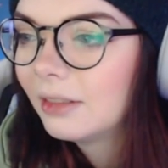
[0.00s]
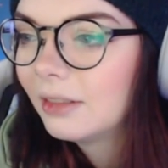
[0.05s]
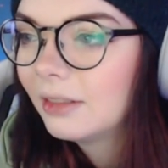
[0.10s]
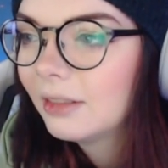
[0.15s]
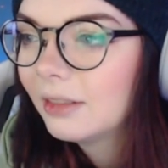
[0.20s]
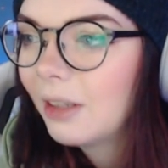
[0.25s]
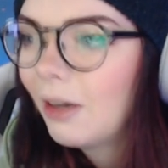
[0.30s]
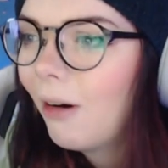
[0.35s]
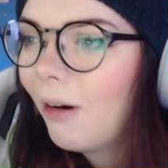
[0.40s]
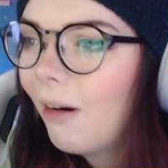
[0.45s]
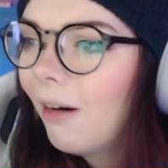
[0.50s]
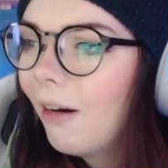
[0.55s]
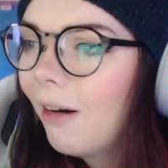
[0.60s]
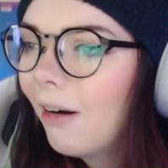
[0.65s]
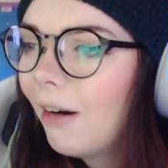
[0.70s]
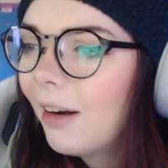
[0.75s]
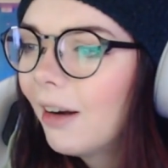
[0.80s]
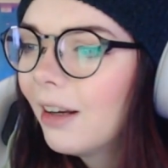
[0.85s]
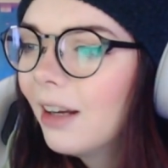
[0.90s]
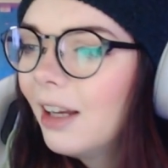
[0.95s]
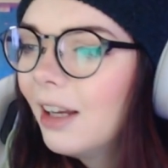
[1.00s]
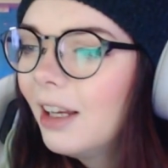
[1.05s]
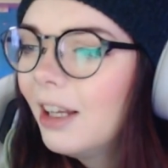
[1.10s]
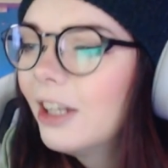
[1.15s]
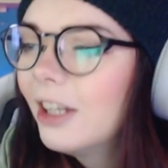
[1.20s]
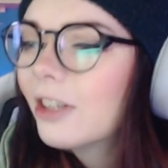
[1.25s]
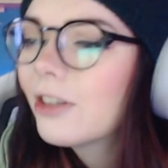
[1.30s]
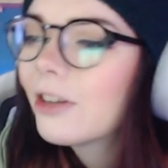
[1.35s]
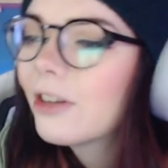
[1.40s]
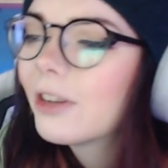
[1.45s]
Oh,
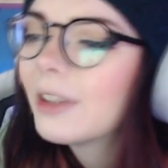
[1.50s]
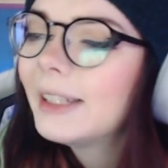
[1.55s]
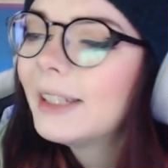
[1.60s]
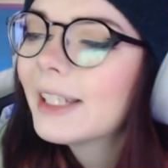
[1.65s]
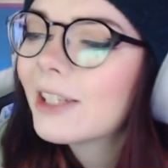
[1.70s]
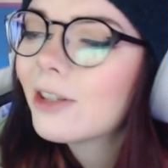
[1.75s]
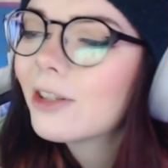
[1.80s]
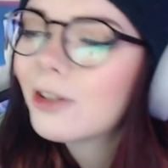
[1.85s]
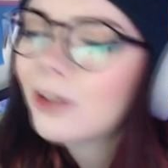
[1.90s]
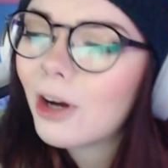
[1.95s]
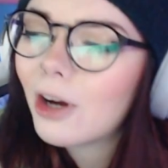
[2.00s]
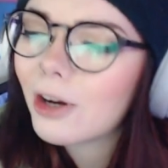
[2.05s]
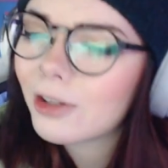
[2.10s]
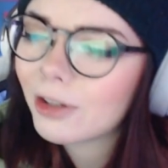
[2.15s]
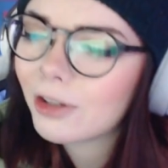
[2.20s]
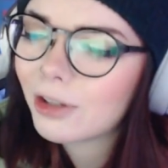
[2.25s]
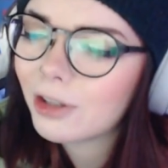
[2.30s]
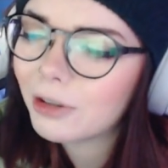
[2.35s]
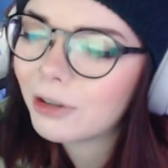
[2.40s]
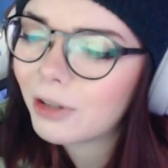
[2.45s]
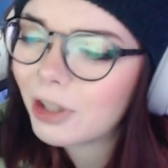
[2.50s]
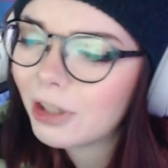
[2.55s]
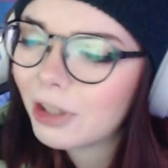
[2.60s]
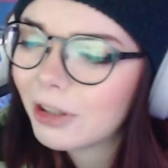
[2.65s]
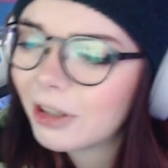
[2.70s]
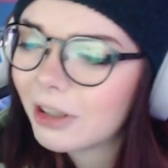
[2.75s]
dude, the lizard dogs are so cute.